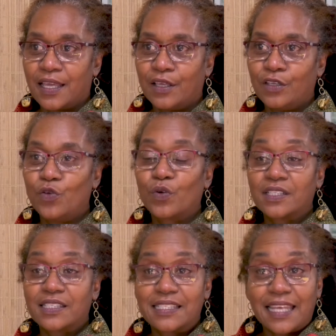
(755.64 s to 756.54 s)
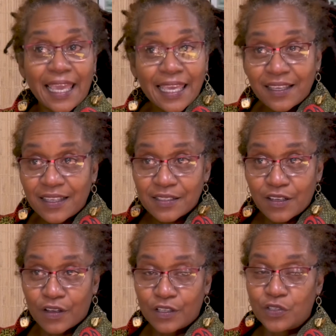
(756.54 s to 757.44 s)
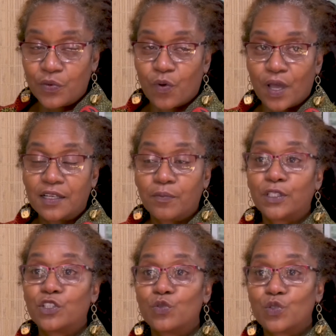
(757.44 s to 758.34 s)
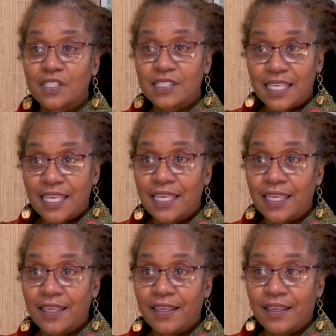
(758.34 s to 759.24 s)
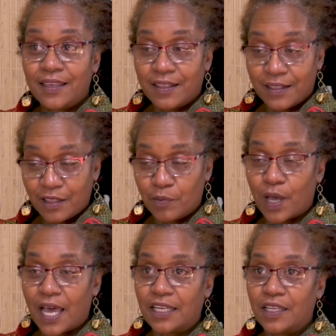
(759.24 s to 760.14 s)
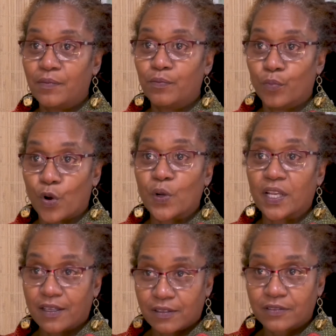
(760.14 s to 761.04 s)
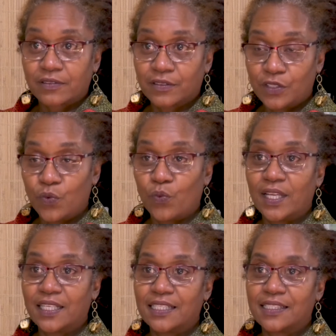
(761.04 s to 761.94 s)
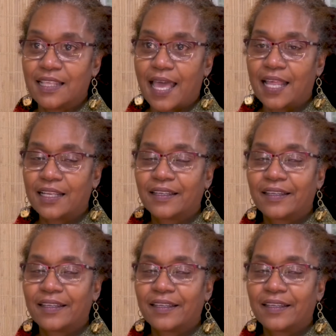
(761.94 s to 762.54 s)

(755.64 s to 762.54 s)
you can stay as long as you want, but you see the body burning. You witness that.